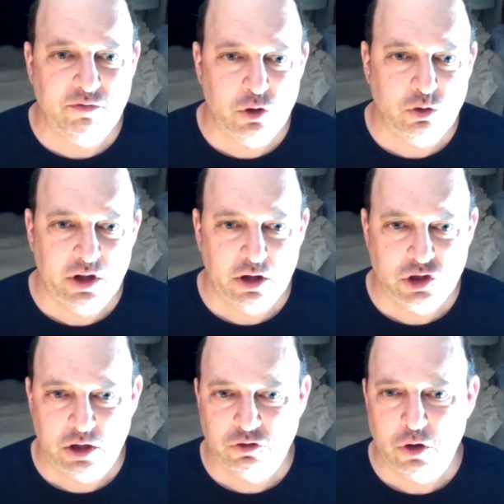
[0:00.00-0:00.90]
of due
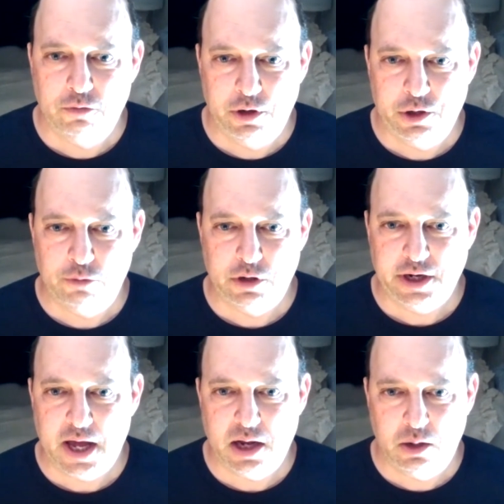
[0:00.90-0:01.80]
diligence over and over
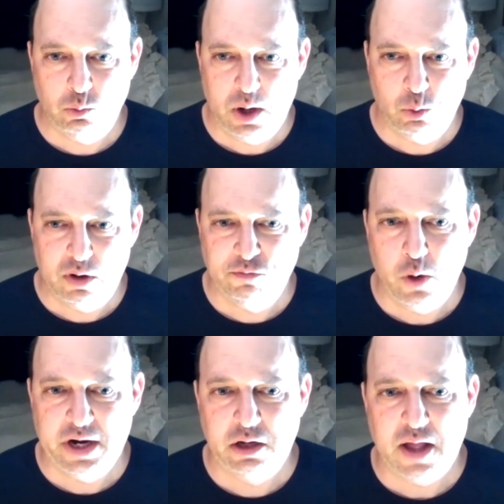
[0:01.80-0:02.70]
again, and, and we're
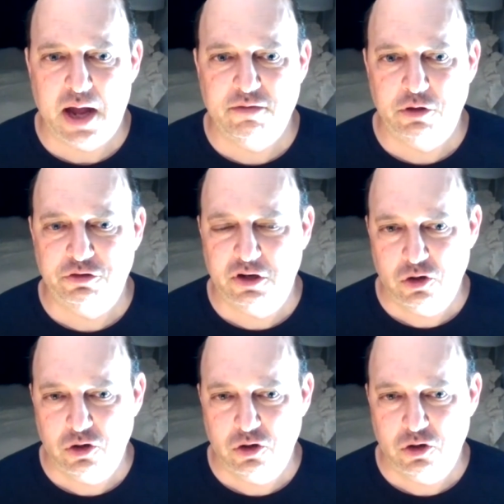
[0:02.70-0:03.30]
avoiding a lot of those